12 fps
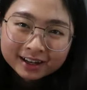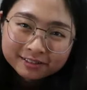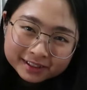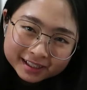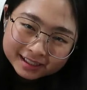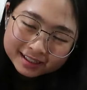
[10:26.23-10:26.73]

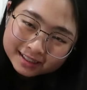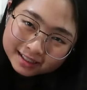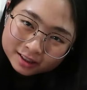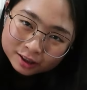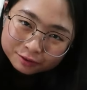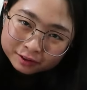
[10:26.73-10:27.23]
I've
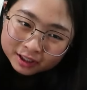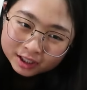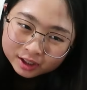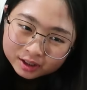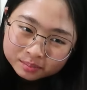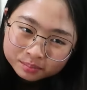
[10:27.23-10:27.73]

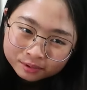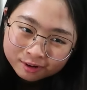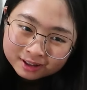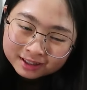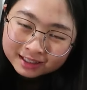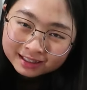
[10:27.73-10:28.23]
successfully
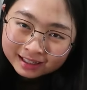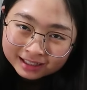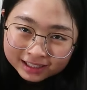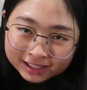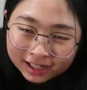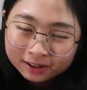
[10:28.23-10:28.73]
brought the
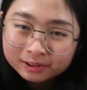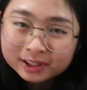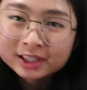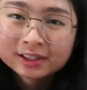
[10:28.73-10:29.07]
luggage out